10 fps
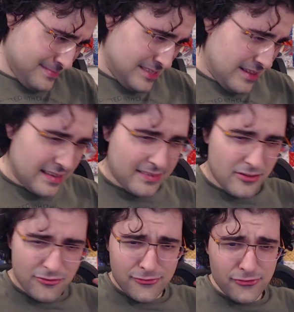like
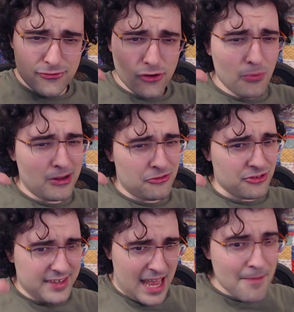there's so
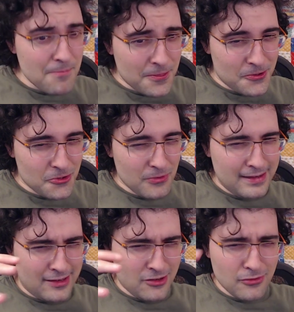much depth to
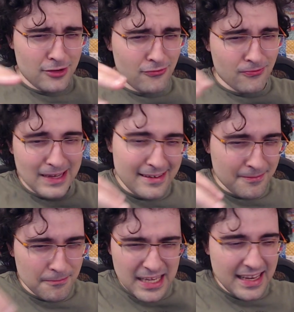it and you can read
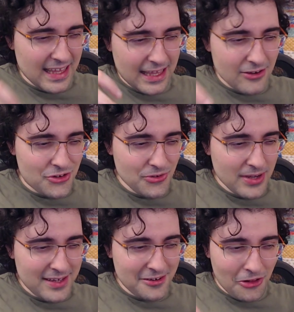meaning into
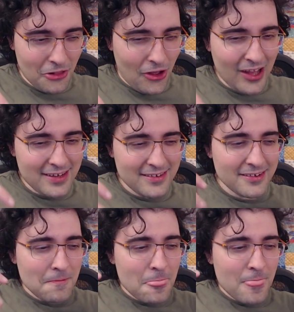it a lot.
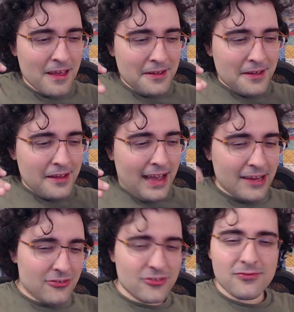I
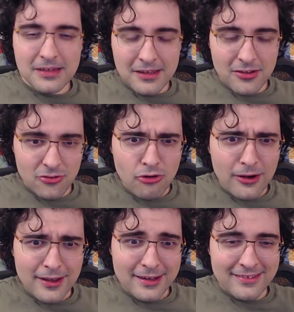just really
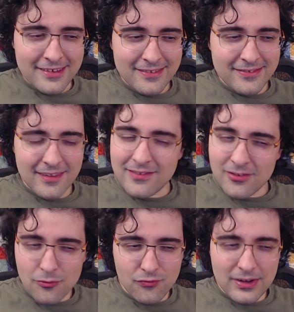enjoy it. It's it's it's
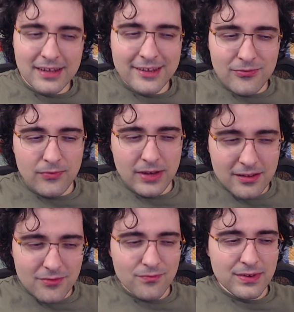a really
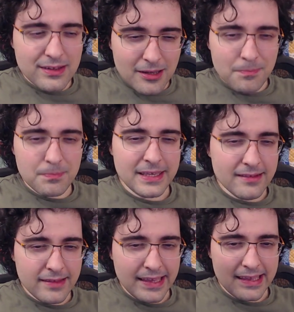really really
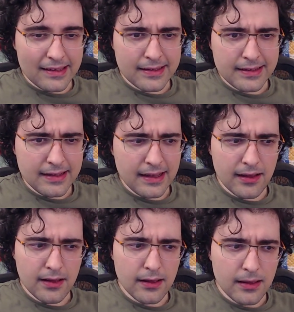appealing
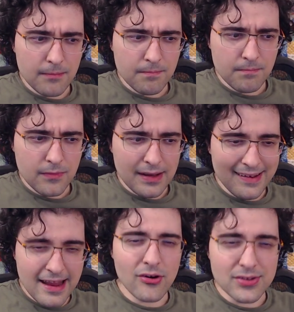uh,
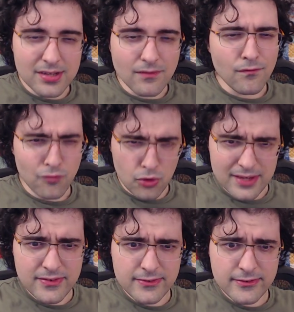narrative
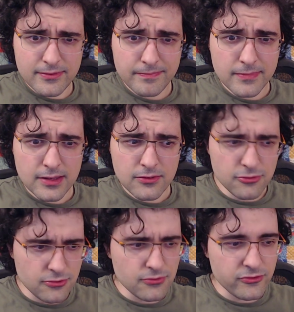voice to
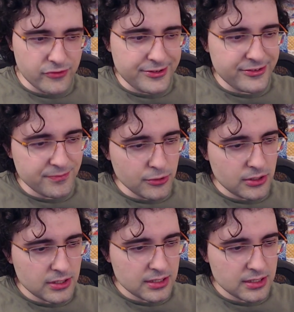use for this book.